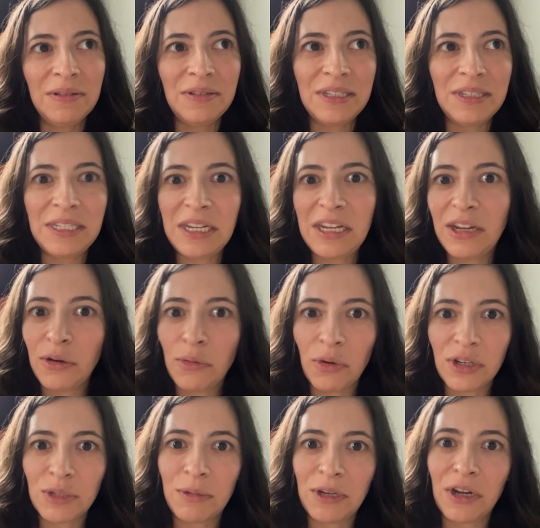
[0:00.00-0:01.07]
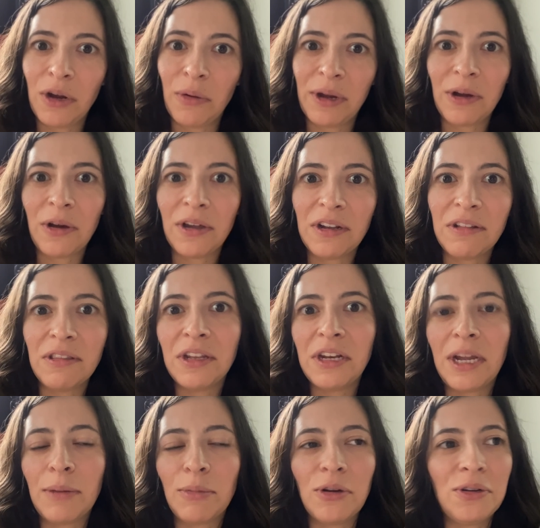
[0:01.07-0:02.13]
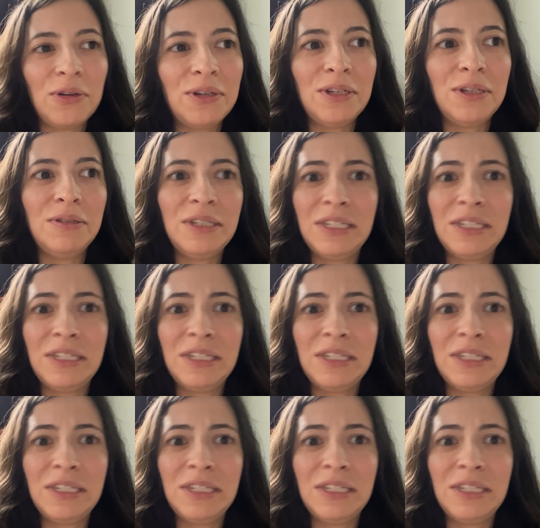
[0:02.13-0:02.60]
see what's been going on in the neighborhood,